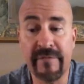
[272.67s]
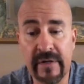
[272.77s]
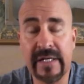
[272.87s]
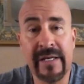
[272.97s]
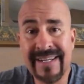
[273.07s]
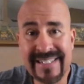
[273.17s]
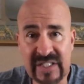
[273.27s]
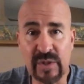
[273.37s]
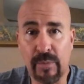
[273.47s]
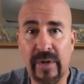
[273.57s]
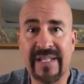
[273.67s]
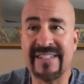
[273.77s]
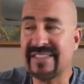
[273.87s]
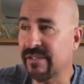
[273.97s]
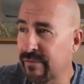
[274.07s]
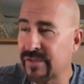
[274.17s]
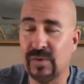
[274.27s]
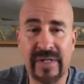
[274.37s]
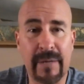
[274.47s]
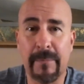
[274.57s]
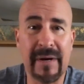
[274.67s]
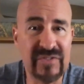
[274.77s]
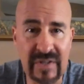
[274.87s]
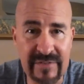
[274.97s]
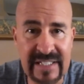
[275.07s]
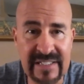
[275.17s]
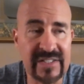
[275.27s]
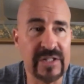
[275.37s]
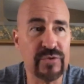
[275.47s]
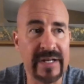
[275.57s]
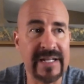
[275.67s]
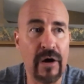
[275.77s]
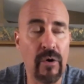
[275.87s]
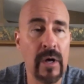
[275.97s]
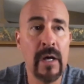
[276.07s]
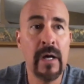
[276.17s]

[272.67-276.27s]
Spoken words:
Very disappointed that silver is only up about 17 cents right now,